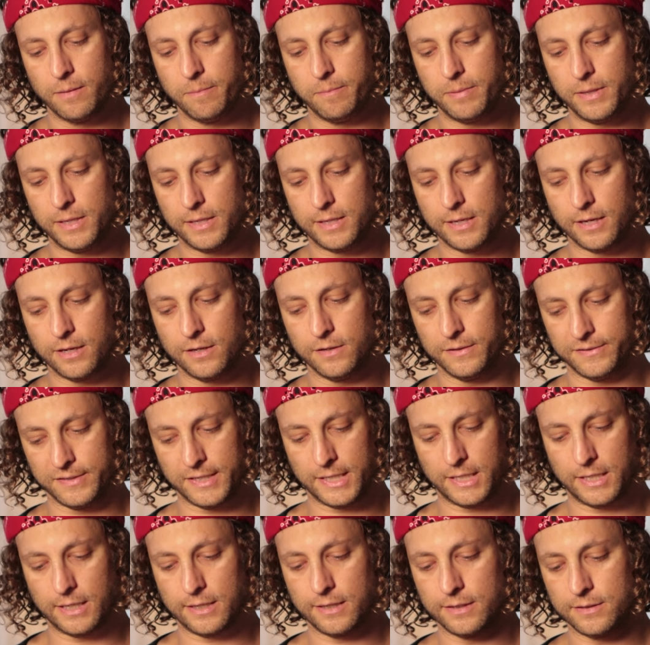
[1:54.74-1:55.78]
because
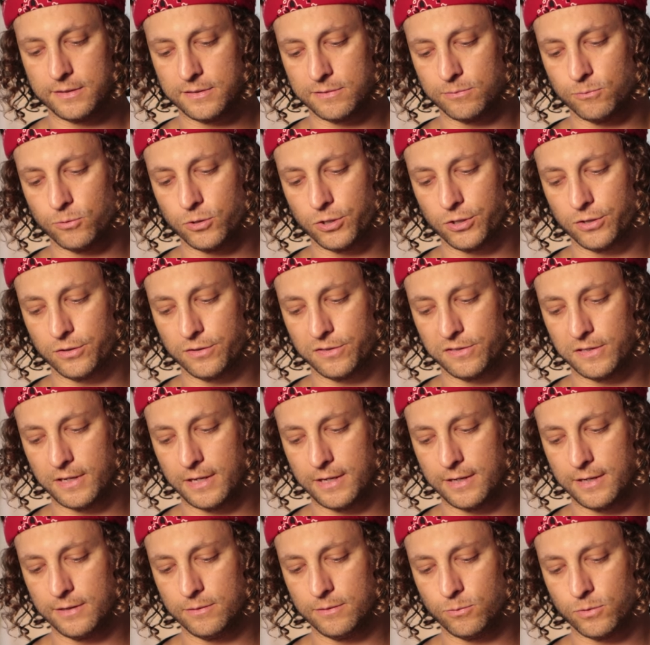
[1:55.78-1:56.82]
it gets worse
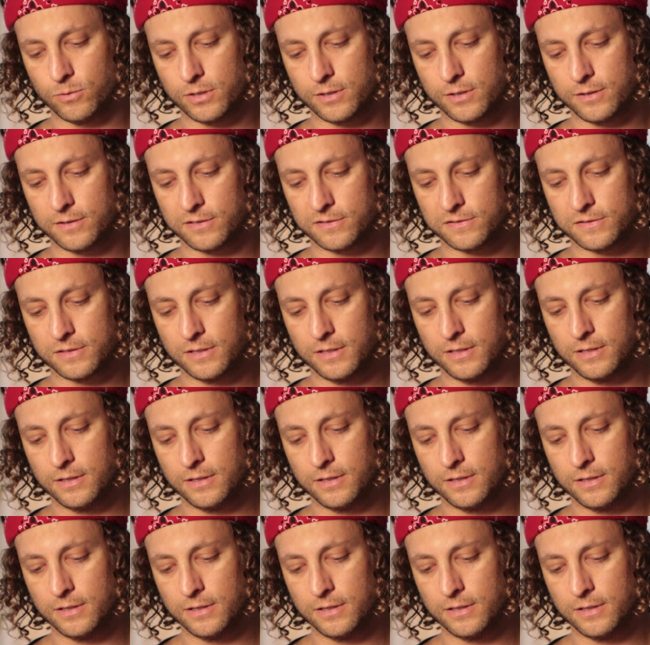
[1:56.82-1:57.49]
and worse.